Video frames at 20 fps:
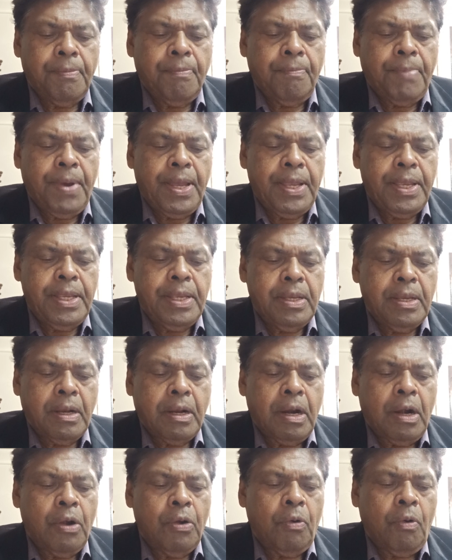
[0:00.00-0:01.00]
by
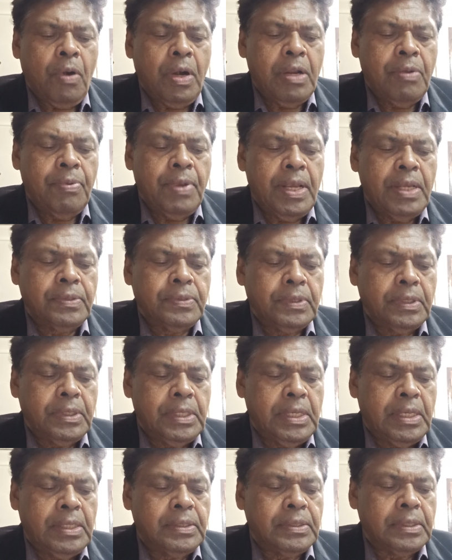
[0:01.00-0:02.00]
control device
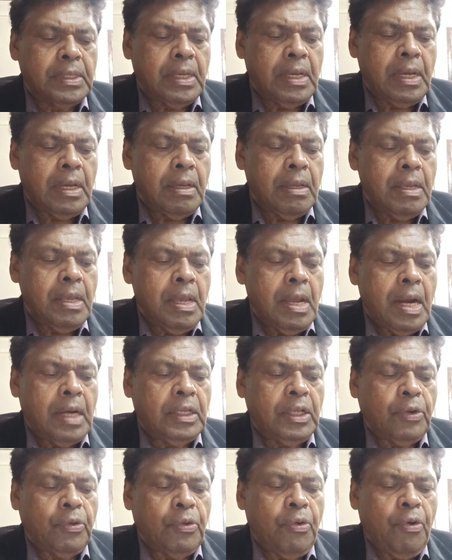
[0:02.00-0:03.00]
is
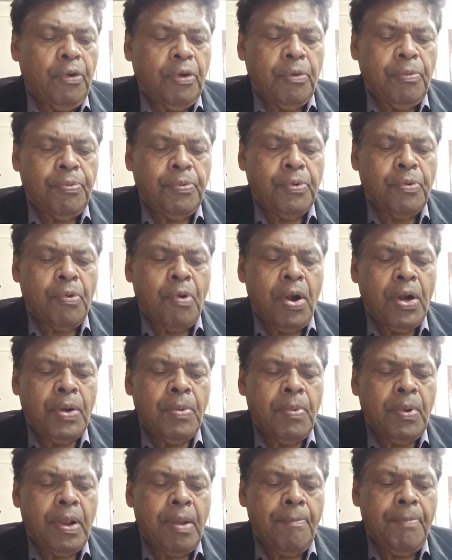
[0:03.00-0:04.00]
at the core of
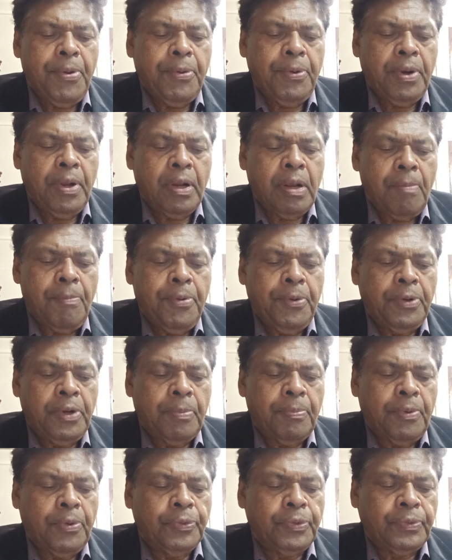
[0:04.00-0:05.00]
quantum
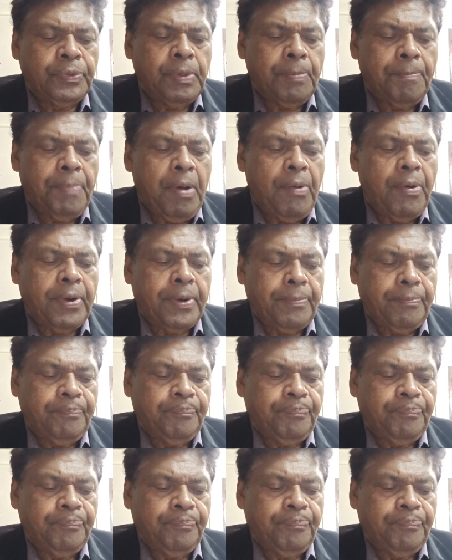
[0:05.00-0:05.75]
computer processing power.